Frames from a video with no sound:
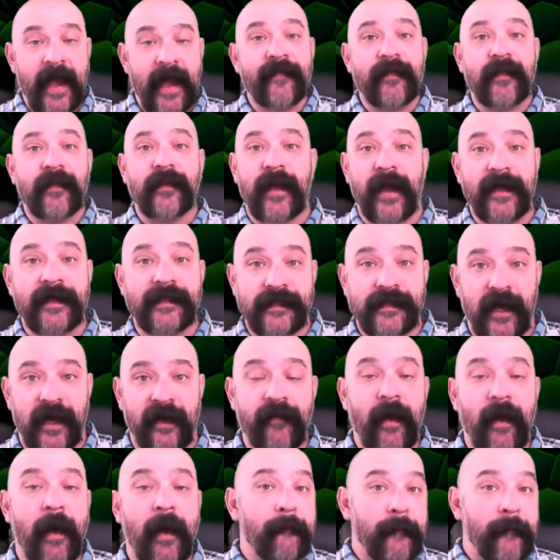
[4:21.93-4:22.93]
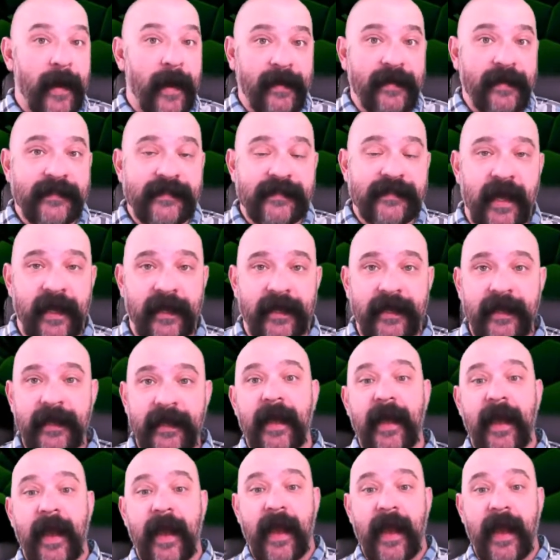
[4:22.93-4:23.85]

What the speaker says: of the likes of Mike Gesicki,